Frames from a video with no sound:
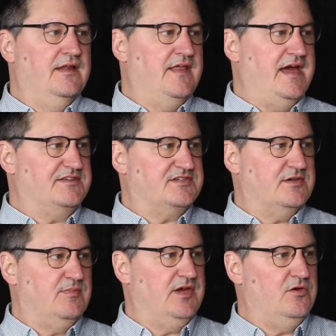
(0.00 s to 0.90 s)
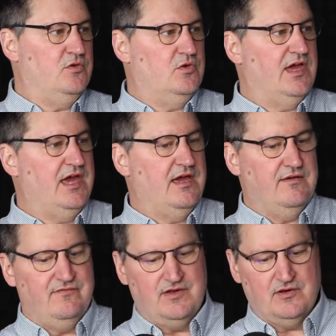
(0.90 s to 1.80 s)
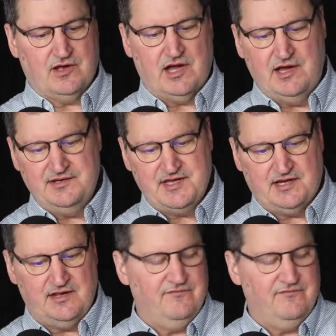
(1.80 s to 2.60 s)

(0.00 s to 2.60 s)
That's somebody who gave their contact